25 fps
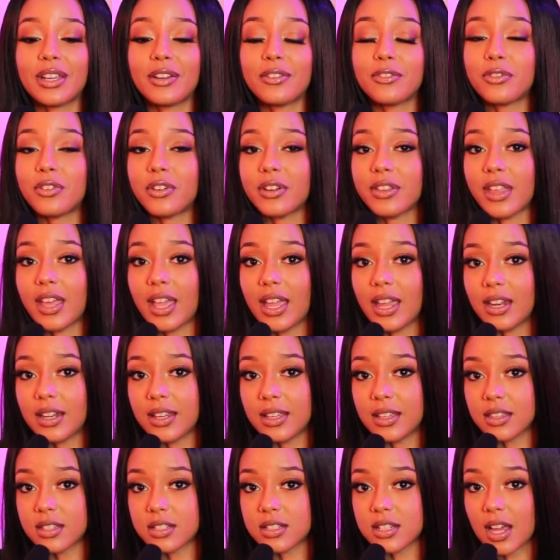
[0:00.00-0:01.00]
for the
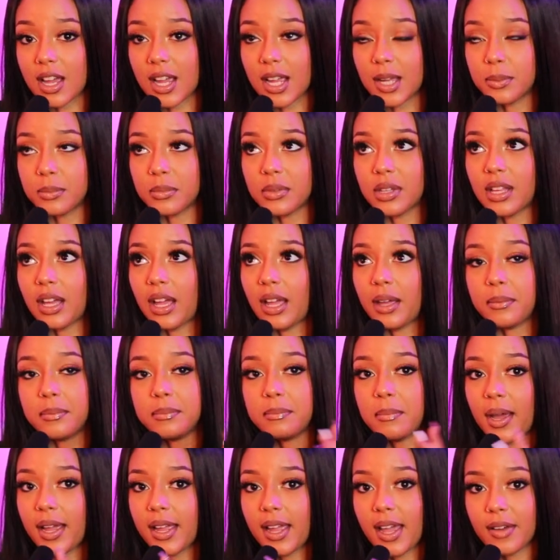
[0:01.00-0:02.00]
80th time, I
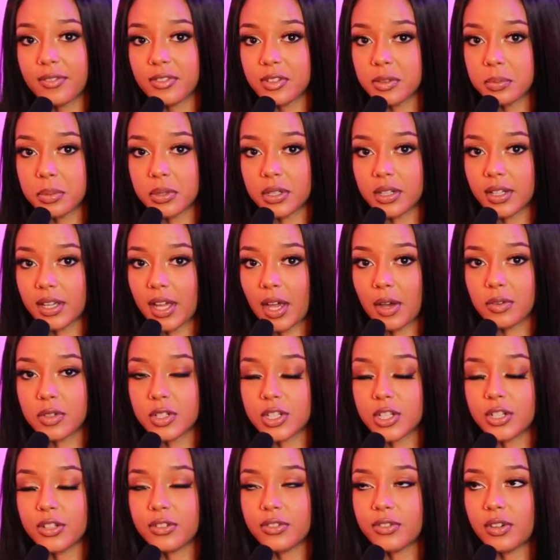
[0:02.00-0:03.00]
might have to put a
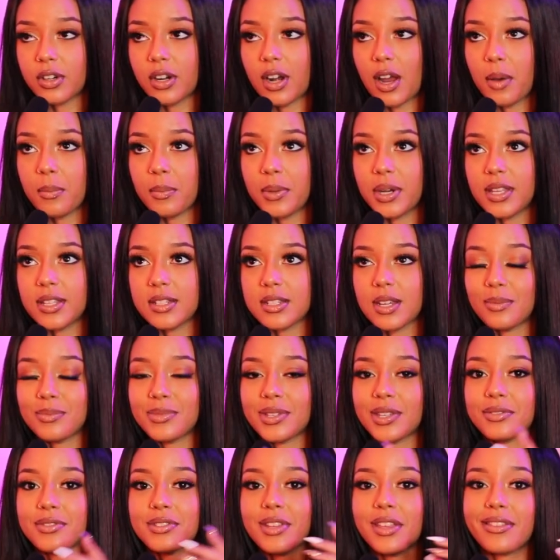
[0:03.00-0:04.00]
counter for how many
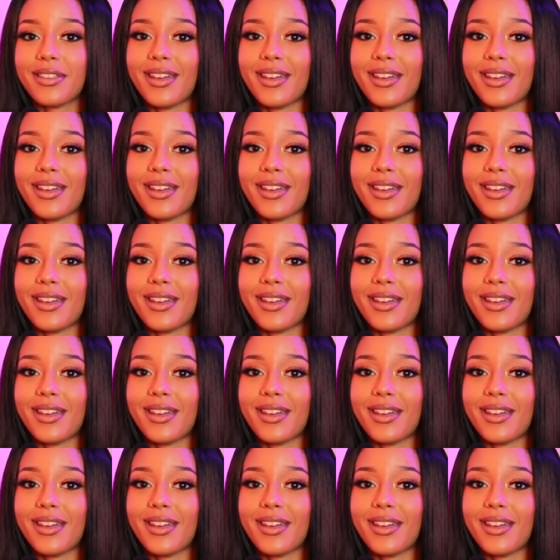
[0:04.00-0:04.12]
times I've said